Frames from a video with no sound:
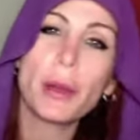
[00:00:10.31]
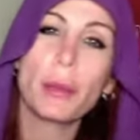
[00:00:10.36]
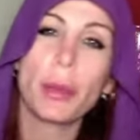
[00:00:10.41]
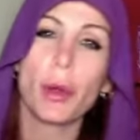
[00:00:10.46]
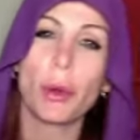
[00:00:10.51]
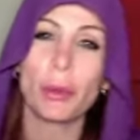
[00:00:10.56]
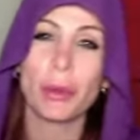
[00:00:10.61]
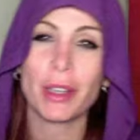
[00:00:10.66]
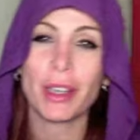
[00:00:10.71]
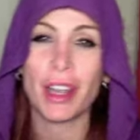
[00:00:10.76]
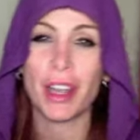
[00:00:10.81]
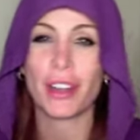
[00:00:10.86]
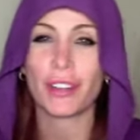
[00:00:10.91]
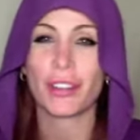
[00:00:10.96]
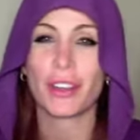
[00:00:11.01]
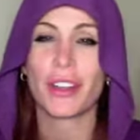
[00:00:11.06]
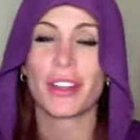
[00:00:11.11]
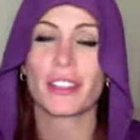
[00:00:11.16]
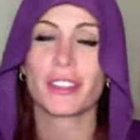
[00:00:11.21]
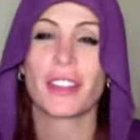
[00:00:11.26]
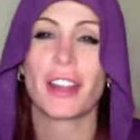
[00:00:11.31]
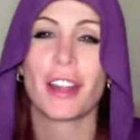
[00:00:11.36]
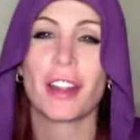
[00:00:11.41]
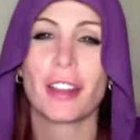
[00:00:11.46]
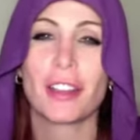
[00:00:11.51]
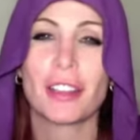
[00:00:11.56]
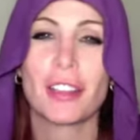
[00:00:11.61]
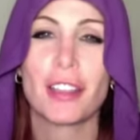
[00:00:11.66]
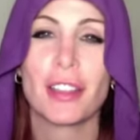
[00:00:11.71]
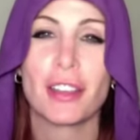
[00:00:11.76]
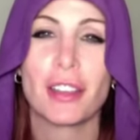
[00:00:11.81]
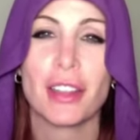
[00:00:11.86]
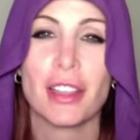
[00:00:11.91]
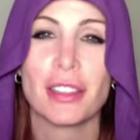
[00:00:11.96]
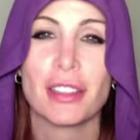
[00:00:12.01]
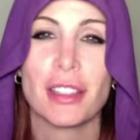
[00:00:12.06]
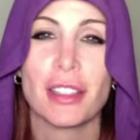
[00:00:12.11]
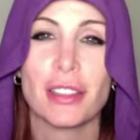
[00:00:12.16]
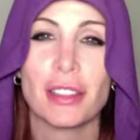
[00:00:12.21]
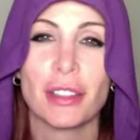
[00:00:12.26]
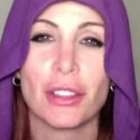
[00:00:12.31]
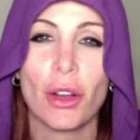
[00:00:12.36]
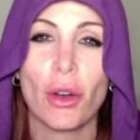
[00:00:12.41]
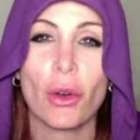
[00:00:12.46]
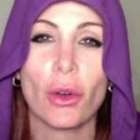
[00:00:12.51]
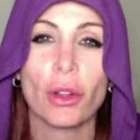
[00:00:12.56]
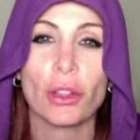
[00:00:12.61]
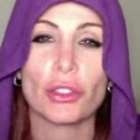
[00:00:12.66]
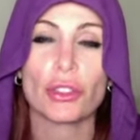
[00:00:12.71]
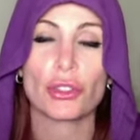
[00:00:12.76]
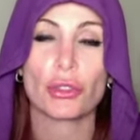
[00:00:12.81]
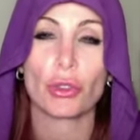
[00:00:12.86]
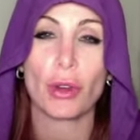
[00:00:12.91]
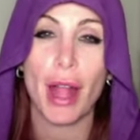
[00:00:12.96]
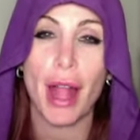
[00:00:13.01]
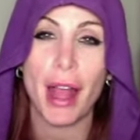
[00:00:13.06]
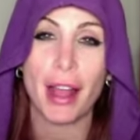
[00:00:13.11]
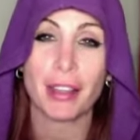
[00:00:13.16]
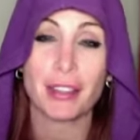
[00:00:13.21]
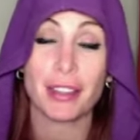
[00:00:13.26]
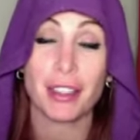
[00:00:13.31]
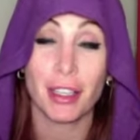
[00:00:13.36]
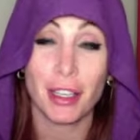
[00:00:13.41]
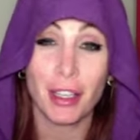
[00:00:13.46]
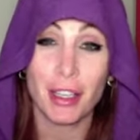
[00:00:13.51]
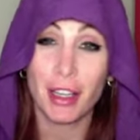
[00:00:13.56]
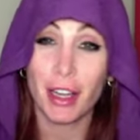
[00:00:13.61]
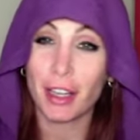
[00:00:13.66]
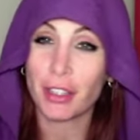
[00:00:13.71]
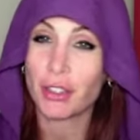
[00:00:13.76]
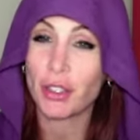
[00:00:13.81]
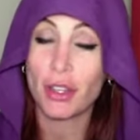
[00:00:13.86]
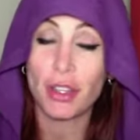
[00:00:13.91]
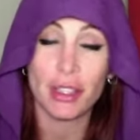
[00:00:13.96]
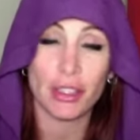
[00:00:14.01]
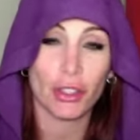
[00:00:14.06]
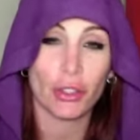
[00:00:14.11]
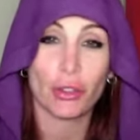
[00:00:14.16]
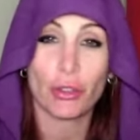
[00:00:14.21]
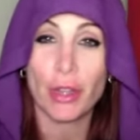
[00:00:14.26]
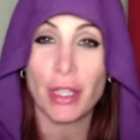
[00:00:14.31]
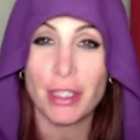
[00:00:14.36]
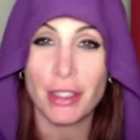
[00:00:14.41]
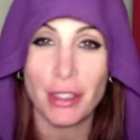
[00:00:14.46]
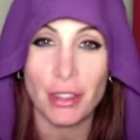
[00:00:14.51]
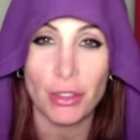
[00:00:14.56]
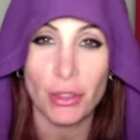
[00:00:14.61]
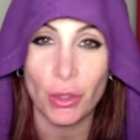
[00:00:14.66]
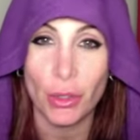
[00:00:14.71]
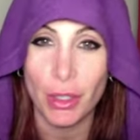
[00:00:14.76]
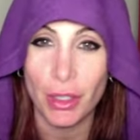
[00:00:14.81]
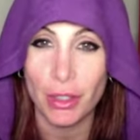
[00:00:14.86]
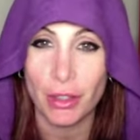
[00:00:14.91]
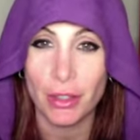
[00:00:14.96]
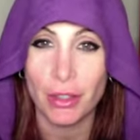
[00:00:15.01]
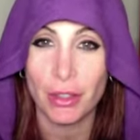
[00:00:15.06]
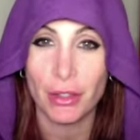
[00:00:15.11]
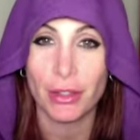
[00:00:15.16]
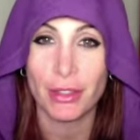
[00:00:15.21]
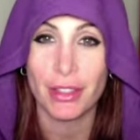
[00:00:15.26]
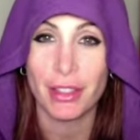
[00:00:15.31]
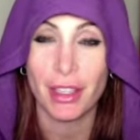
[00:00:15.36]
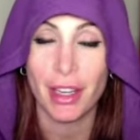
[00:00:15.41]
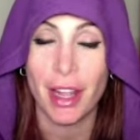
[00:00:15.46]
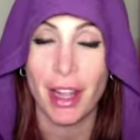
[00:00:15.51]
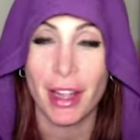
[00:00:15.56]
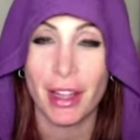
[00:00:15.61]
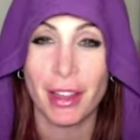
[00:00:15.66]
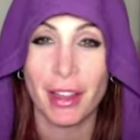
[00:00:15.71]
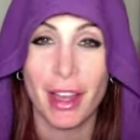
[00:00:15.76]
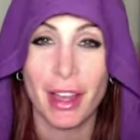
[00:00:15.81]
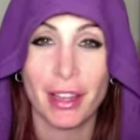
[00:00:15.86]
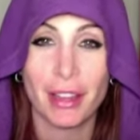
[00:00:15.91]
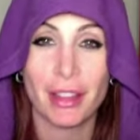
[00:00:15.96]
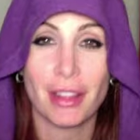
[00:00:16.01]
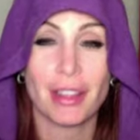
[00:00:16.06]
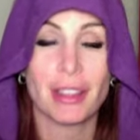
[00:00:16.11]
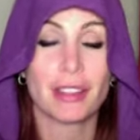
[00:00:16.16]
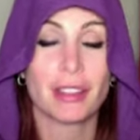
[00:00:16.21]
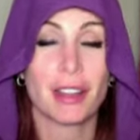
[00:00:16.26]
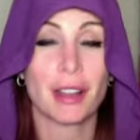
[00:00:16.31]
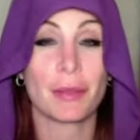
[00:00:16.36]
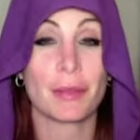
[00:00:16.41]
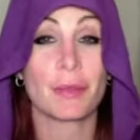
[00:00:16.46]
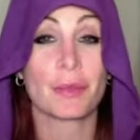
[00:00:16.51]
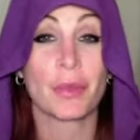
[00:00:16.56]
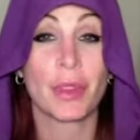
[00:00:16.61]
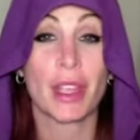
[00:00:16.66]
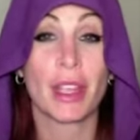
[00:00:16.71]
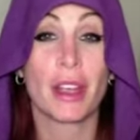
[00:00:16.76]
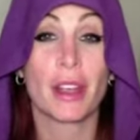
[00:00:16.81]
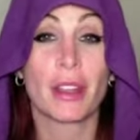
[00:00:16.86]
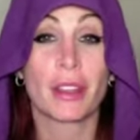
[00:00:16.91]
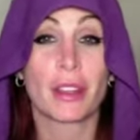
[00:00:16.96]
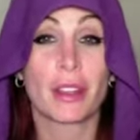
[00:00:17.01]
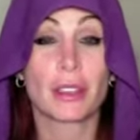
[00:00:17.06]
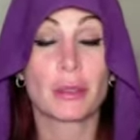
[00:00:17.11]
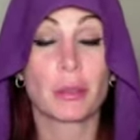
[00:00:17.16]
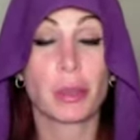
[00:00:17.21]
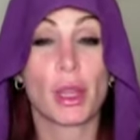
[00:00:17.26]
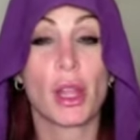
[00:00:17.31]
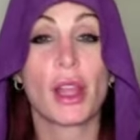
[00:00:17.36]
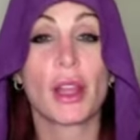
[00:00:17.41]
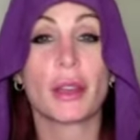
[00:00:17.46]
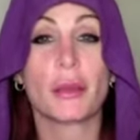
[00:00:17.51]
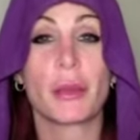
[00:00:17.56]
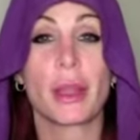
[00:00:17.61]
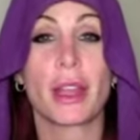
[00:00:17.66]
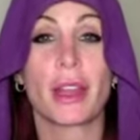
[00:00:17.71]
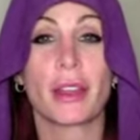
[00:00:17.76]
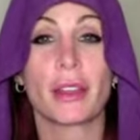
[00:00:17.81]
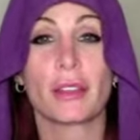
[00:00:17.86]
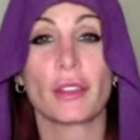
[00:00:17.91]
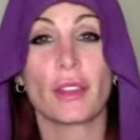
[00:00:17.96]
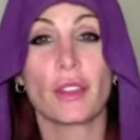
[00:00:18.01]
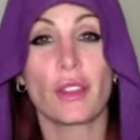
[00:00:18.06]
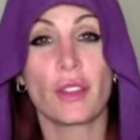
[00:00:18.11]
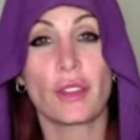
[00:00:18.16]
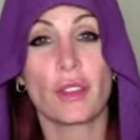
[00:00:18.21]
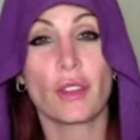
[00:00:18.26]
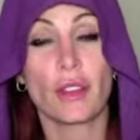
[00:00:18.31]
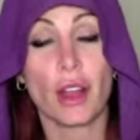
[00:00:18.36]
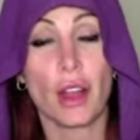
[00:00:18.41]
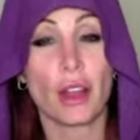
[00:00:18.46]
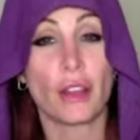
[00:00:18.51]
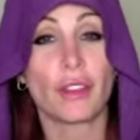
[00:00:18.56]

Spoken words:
One poem a day for an entire year. This is called Tracks. I saw this crazy story on the news today that this blind man